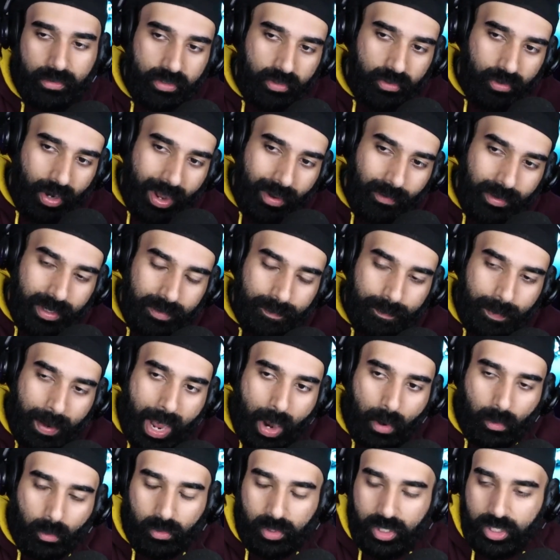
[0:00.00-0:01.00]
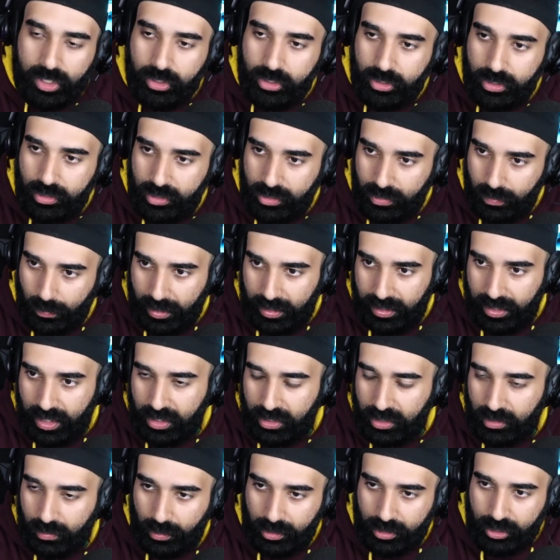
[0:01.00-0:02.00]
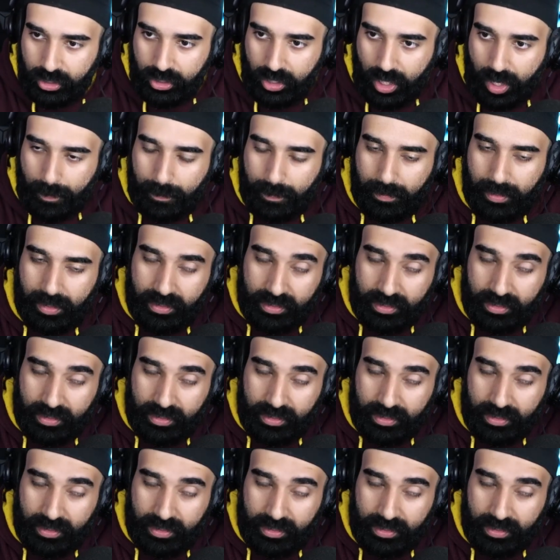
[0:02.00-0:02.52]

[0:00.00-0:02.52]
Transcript: you know how in Power Rangers when they switched up,